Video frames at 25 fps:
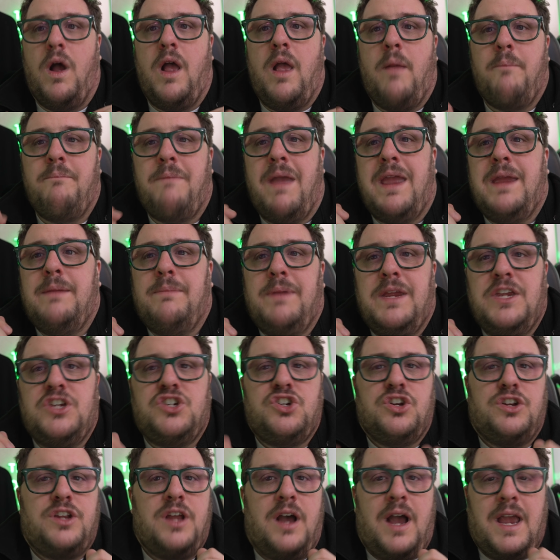maybe
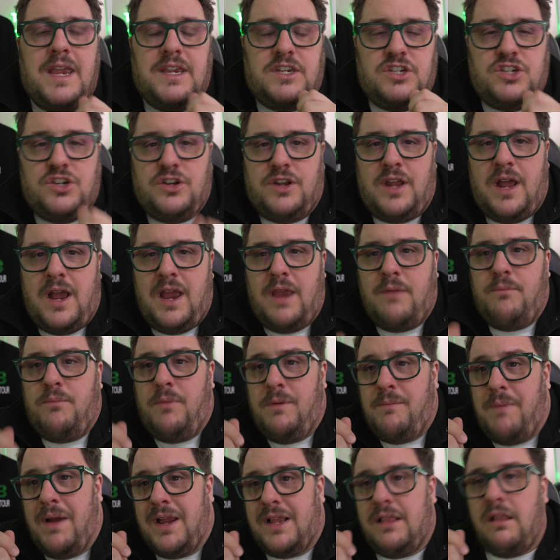should I,
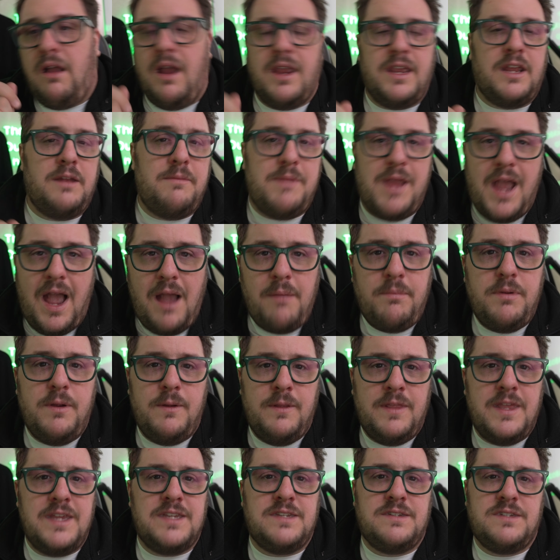with my client going to be happy
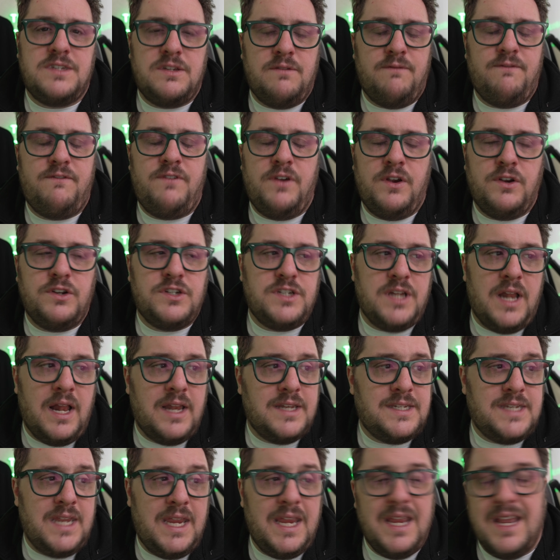with this some
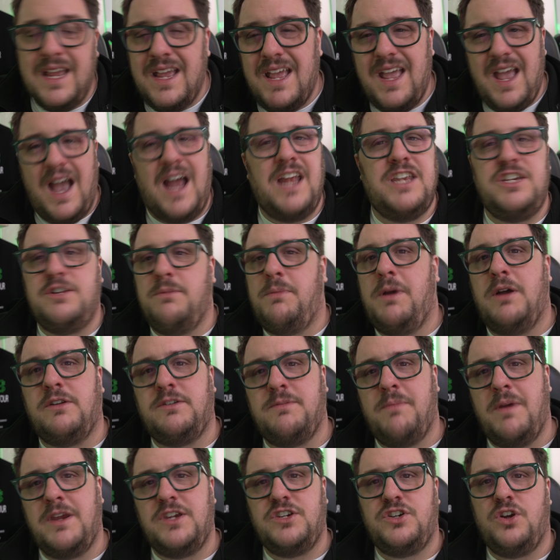functionality, and you should be able
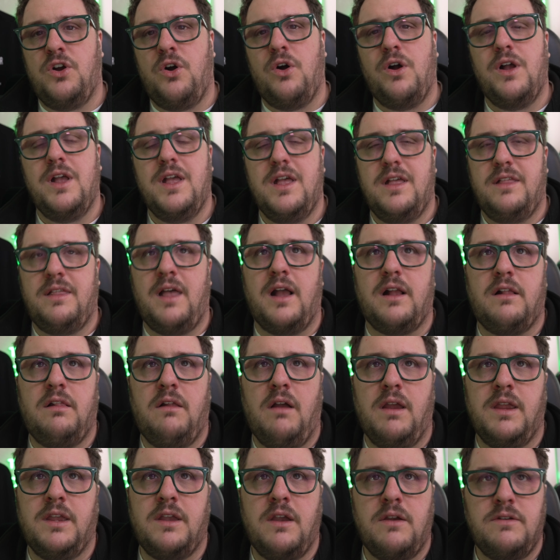to make sure that
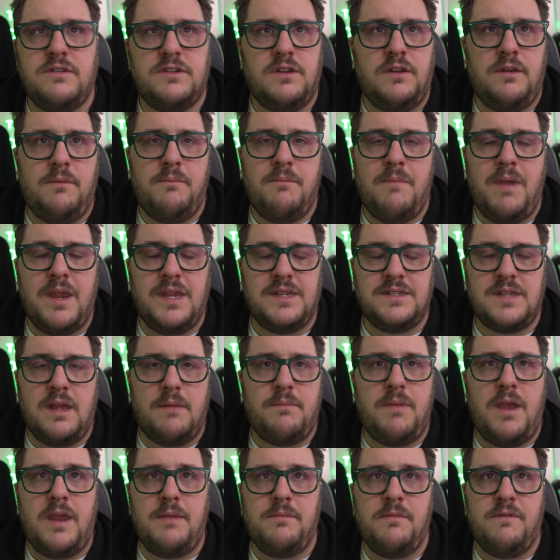client goes and makes that
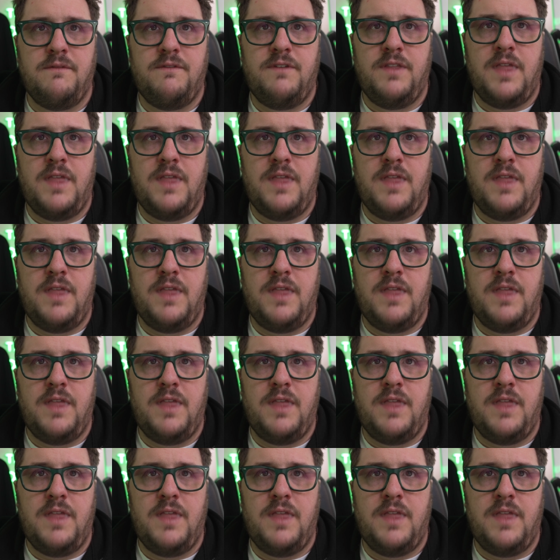payment for